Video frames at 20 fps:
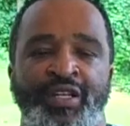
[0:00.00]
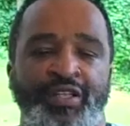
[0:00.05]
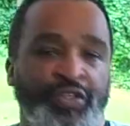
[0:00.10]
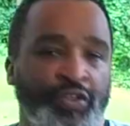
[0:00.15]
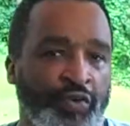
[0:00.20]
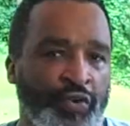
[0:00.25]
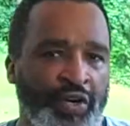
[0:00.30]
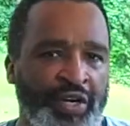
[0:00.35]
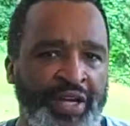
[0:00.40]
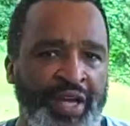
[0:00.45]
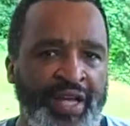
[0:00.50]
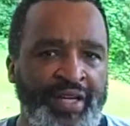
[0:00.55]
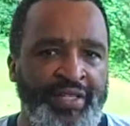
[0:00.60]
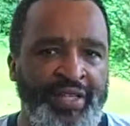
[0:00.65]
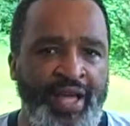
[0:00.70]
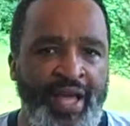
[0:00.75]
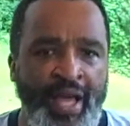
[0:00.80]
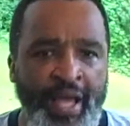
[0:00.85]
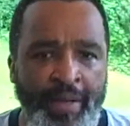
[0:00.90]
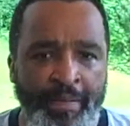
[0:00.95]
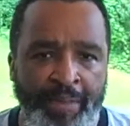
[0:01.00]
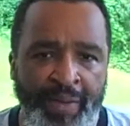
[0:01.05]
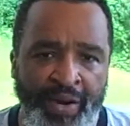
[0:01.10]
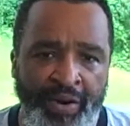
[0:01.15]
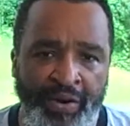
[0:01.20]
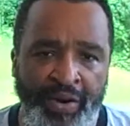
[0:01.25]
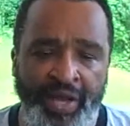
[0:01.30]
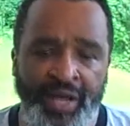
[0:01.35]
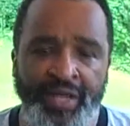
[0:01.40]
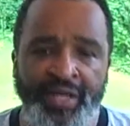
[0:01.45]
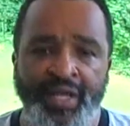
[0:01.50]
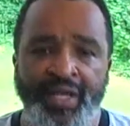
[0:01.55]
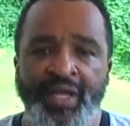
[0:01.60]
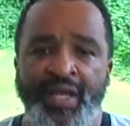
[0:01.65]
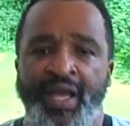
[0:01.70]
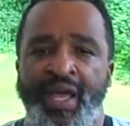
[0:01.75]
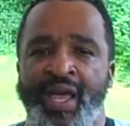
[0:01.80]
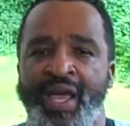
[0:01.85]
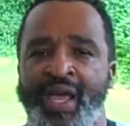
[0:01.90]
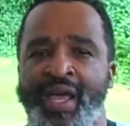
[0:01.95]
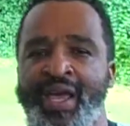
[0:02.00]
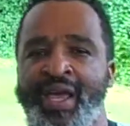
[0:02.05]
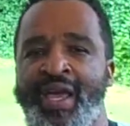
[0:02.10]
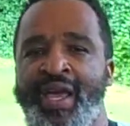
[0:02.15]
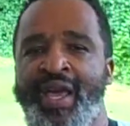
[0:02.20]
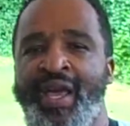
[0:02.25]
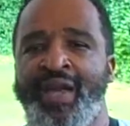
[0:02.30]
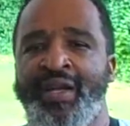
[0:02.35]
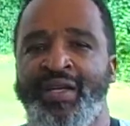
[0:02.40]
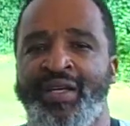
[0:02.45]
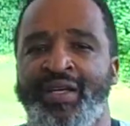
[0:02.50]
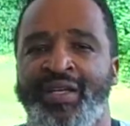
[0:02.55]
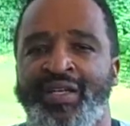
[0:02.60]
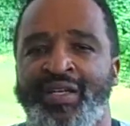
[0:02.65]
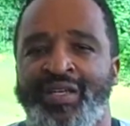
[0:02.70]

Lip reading: during that time period and